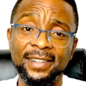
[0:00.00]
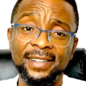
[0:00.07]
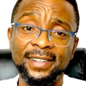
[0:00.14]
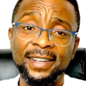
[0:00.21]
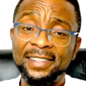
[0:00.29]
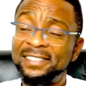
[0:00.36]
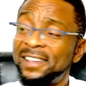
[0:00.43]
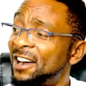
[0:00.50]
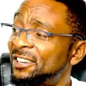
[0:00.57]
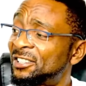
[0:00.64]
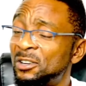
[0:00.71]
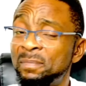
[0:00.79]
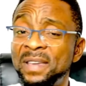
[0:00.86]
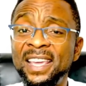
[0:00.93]
Talk to
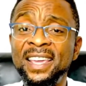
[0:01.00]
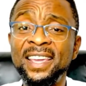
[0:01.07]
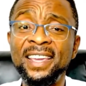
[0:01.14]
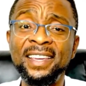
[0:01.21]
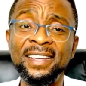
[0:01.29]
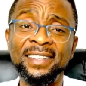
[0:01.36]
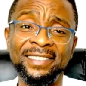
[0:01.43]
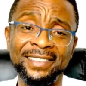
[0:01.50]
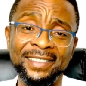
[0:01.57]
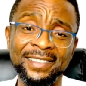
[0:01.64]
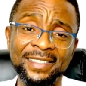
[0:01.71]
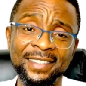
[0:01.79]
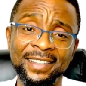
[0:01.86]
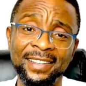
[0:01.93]
me.
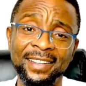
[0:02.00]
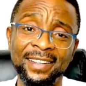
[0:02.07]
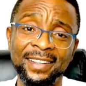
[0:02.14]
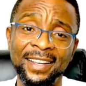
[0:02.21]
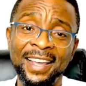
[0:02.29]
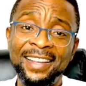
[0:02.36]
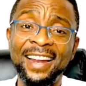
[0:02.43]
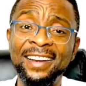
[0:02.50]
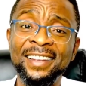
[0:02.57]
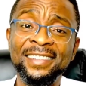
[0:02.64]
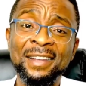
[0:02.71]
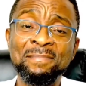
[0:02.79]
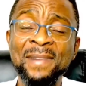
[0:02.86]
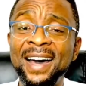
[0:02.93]
There is a
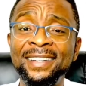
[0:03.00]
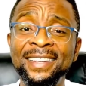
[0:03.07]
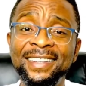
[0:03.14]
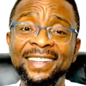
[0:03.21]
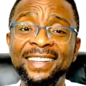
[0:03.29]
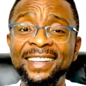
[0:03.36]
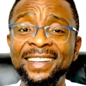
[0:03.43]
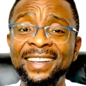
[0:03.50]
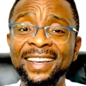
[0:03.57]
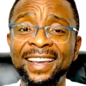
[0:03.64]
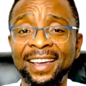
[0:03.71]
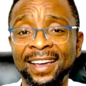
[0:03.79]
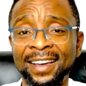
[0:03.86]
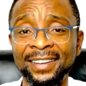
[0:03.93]
man
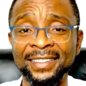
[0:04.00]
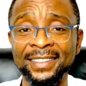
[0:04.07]
here.